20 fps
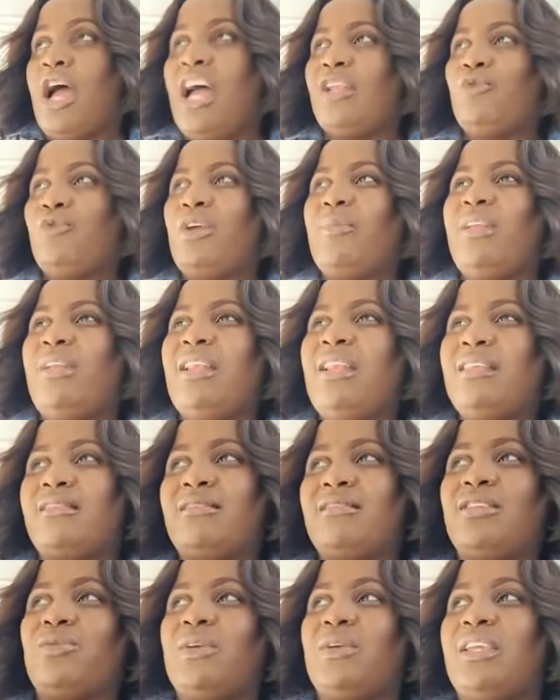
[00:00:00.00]
And when they
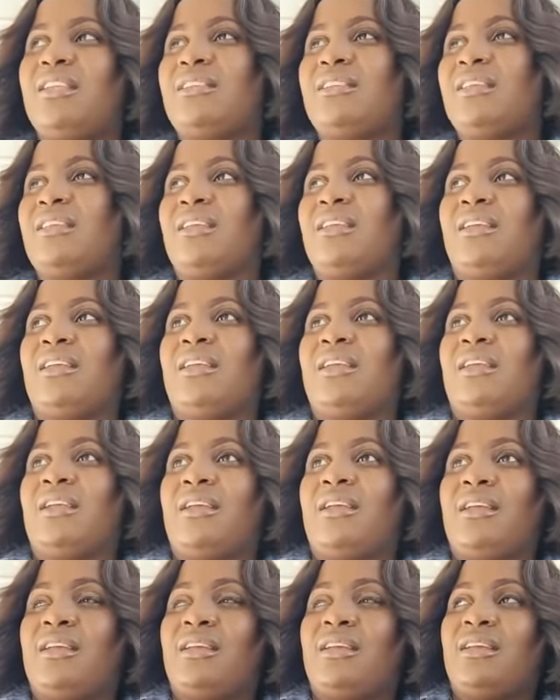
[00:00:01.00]
listen to it,
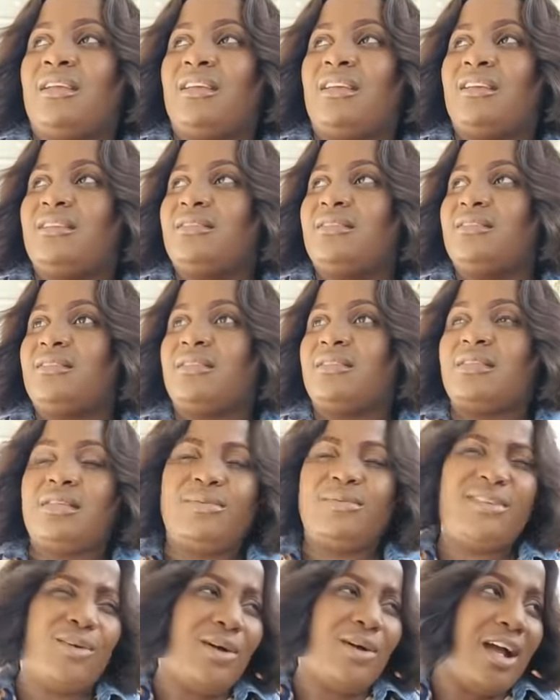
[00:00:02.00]

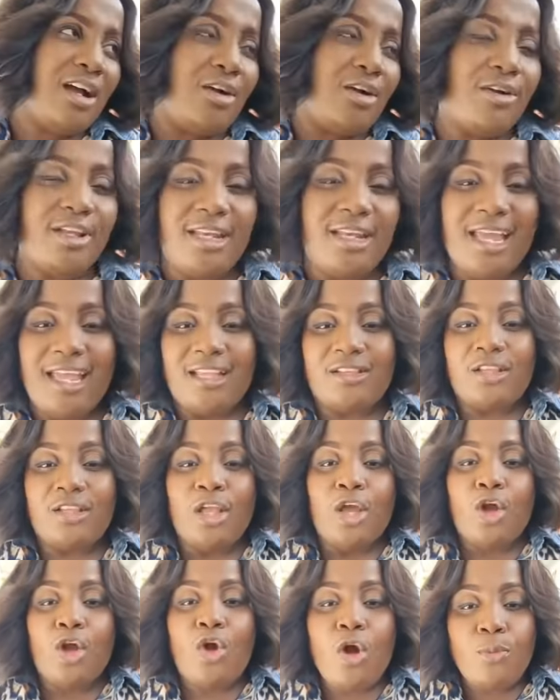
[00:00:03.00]
I no not want go in like.
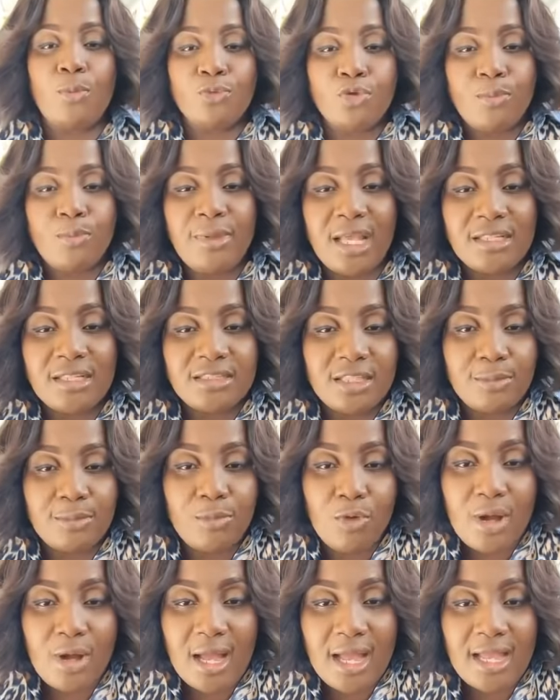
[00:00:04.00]
Come to me and say,
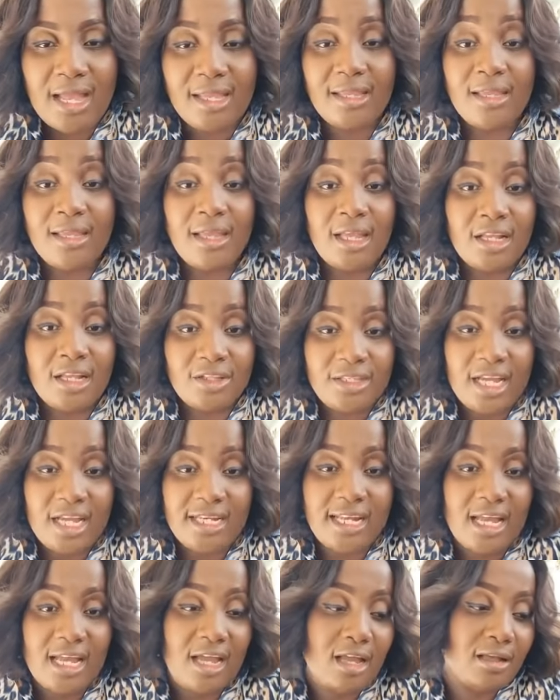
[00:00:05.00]
boy,
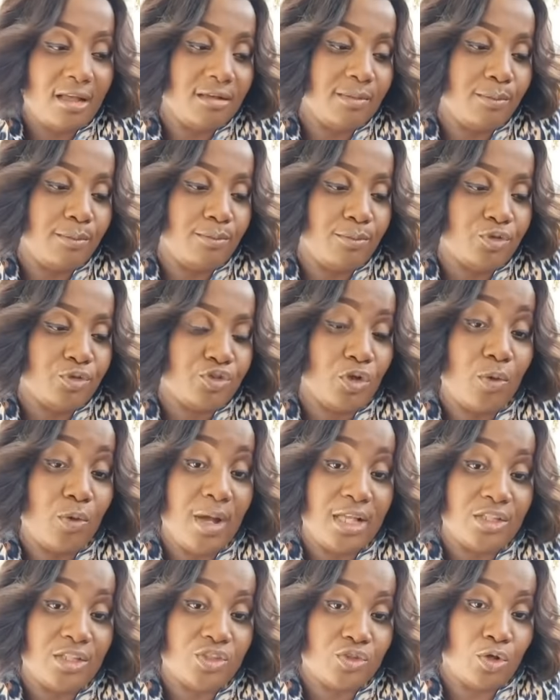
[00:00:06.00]
Donna,
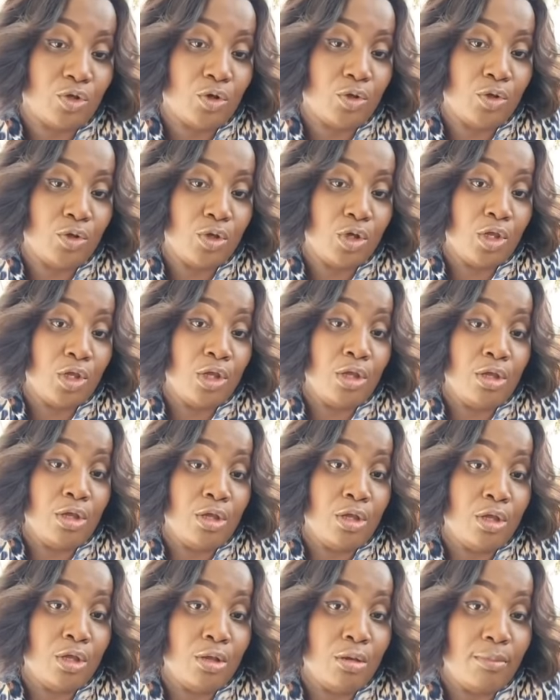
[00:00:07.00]
so and so.
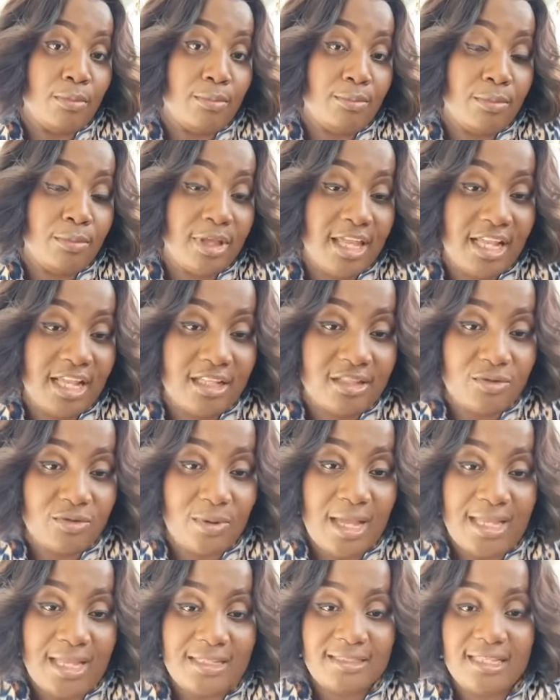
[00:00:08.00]

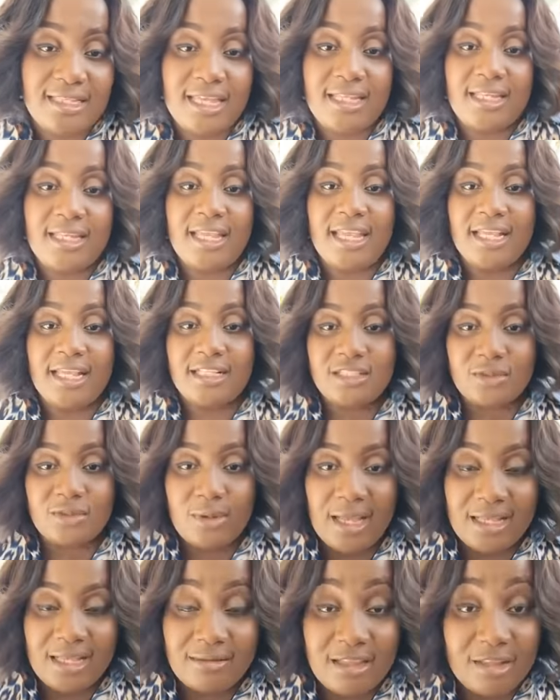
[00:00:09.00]
XYZ,
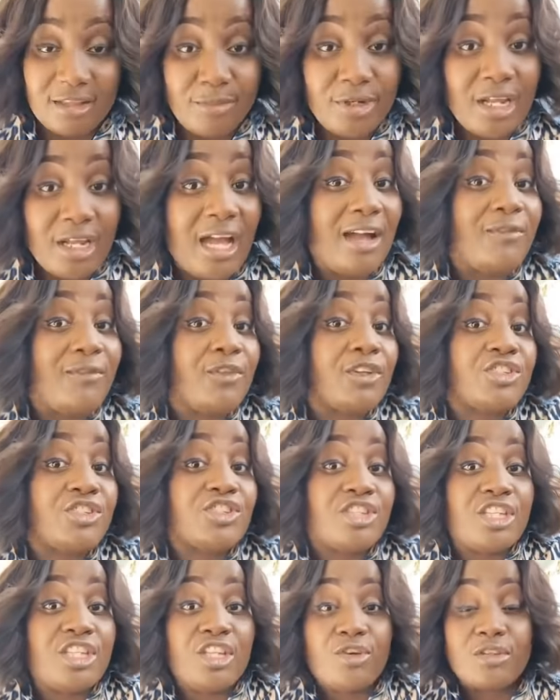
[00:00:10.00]
XYZ. I don't have no
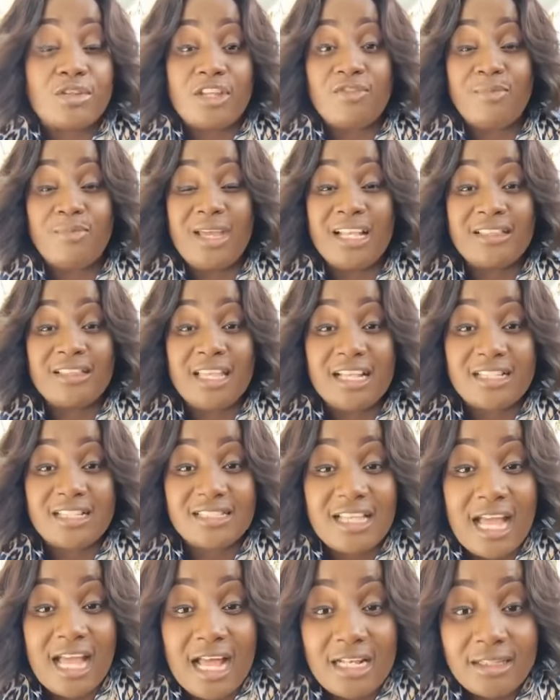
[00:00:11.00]
secret. If me I take
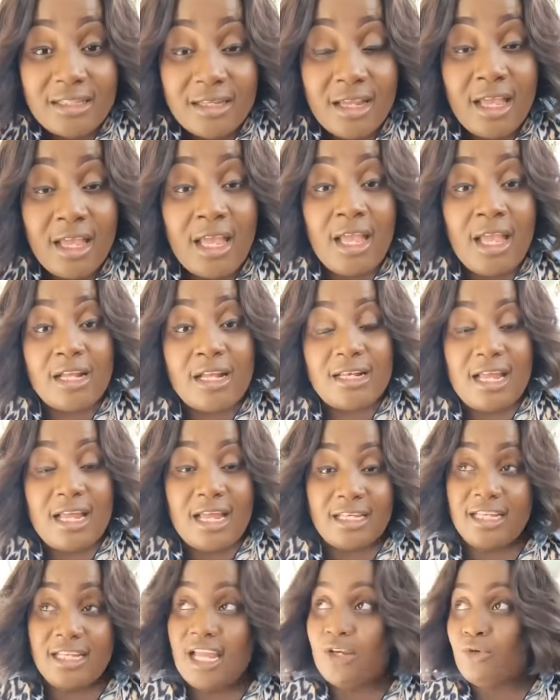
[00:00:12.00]
salt,
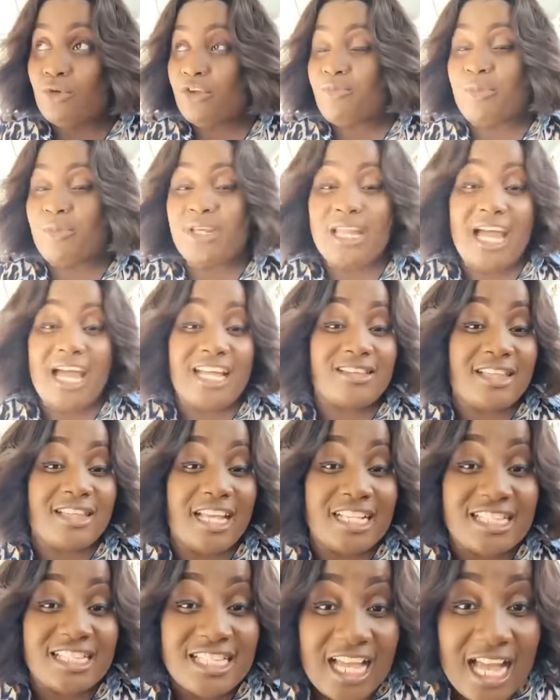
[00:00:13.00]
Claudia know. If me not
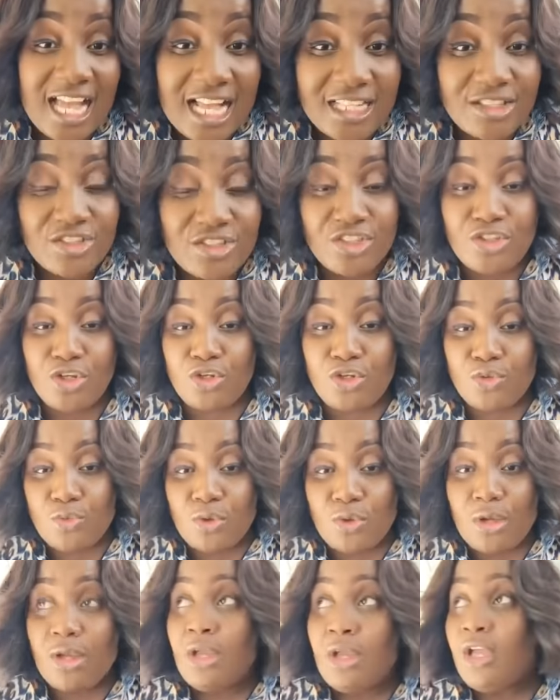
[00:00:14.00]
take salt, she don't
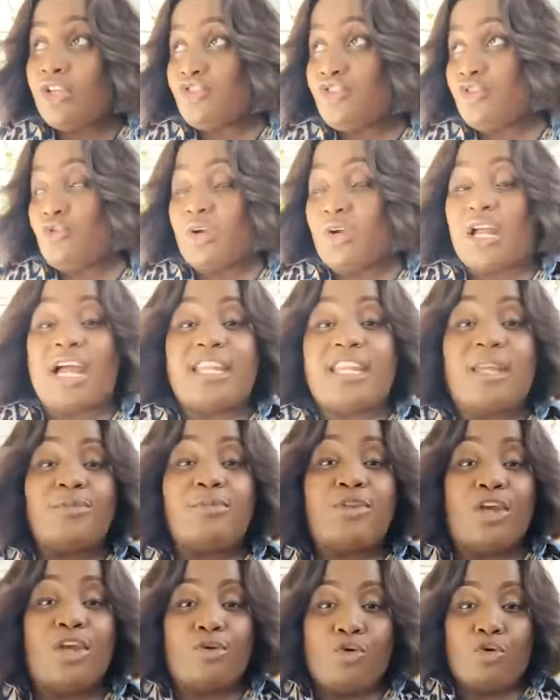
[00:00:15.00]
know. Chinook
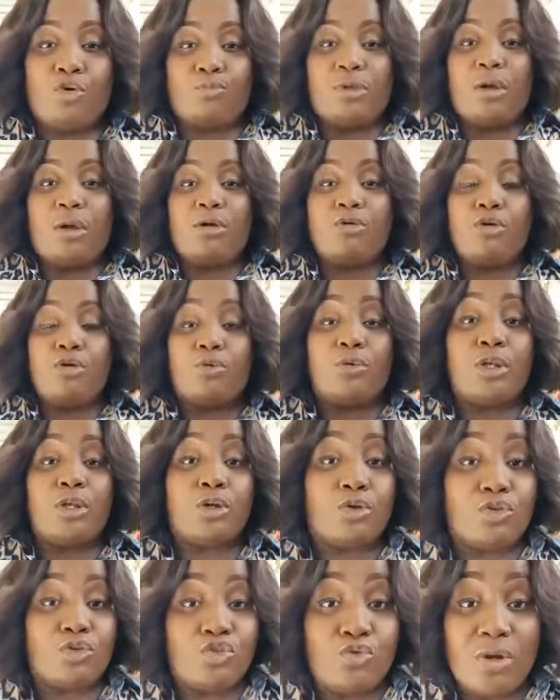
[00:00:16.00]
them there on me I will run a
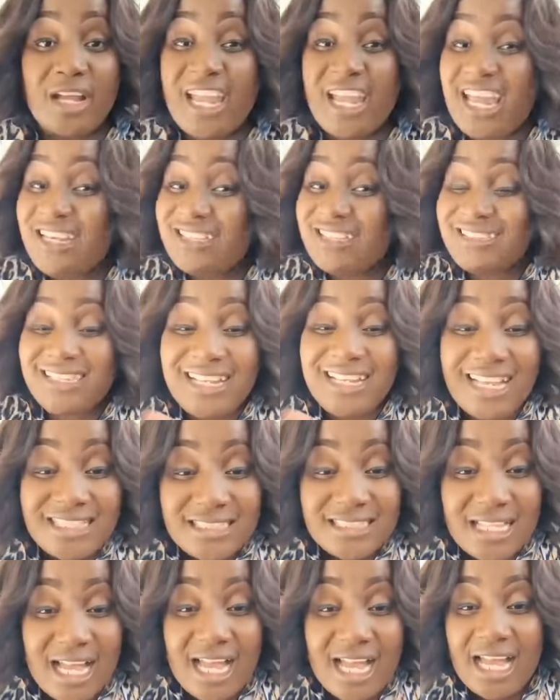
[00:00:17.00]
little joke. Anything
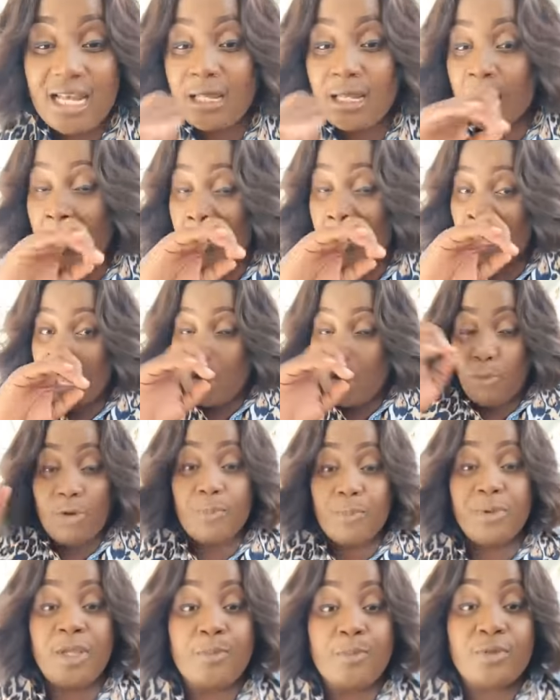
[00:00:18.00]
at all
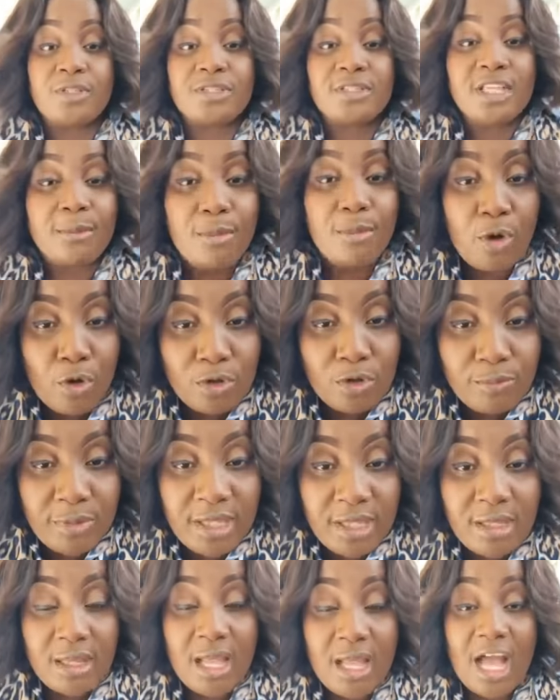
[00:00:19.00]
where people say about
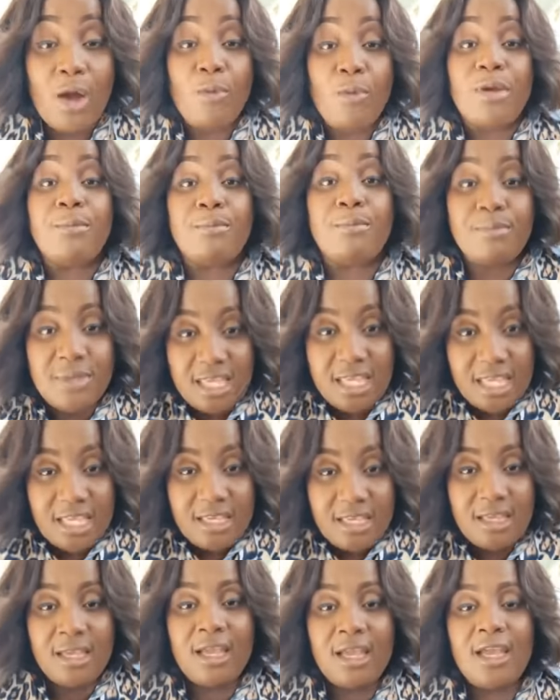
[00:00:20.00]
me I when
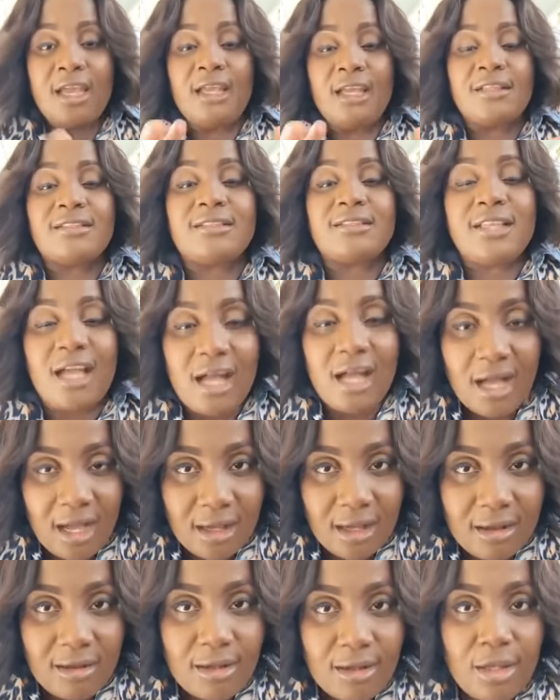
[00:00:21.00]
me
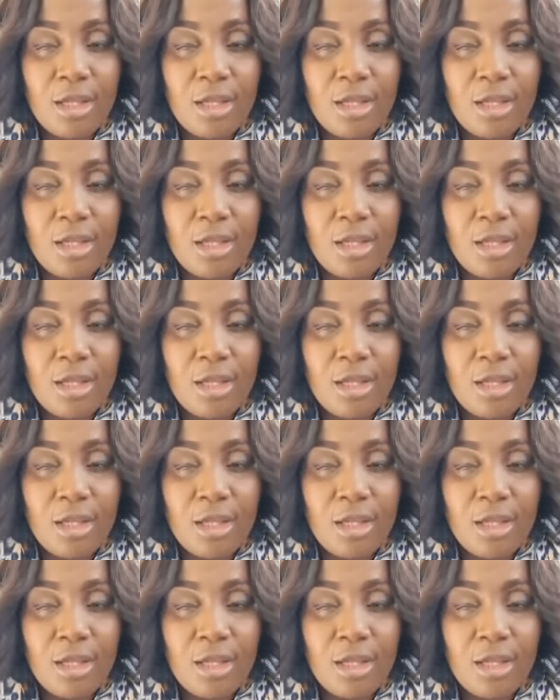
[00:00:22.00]
talk.